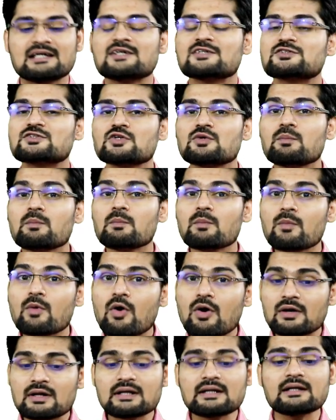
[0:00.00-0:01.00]
so
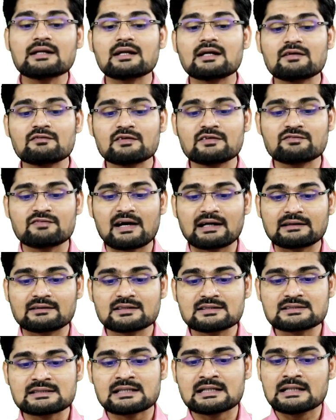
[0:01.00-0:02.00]
morally relevant
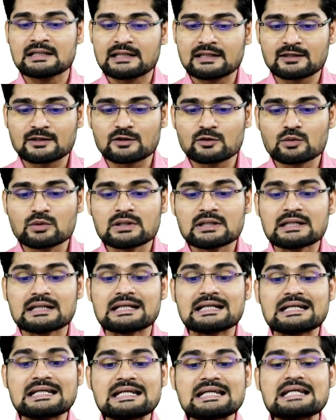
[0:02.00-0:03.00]
factors include
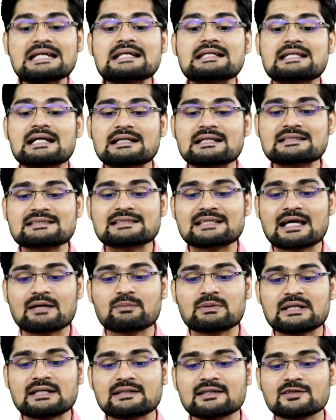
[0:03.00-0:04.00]
need that is
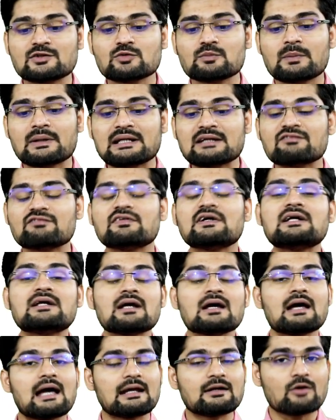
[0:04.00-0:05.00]
ability to
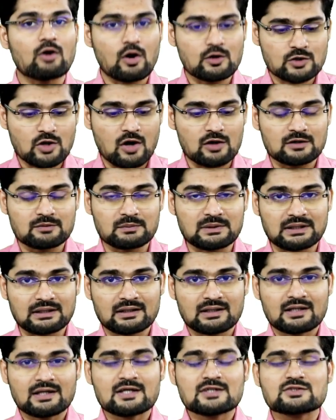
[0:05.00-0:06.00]
benefit and autonomy